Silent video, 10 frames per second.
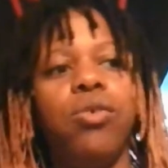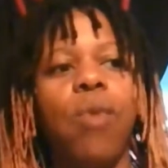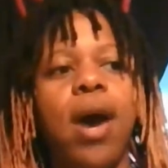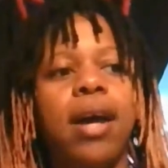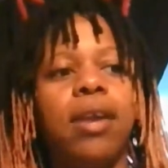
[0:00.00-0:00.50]

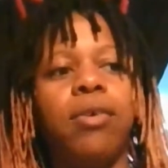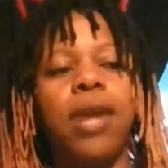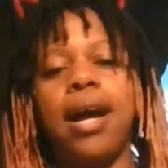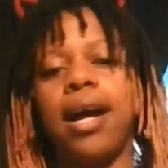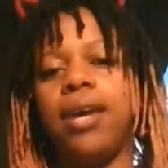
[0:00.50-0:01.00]
Why don't
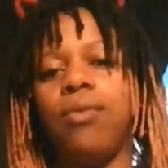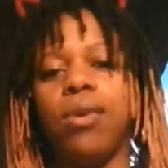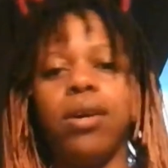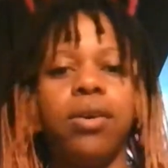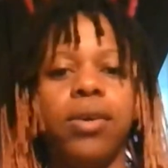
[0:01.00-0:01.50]
I
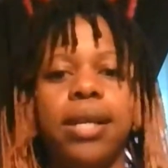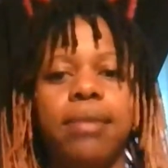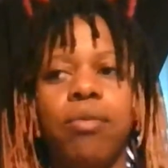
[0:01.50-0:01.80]
work on it?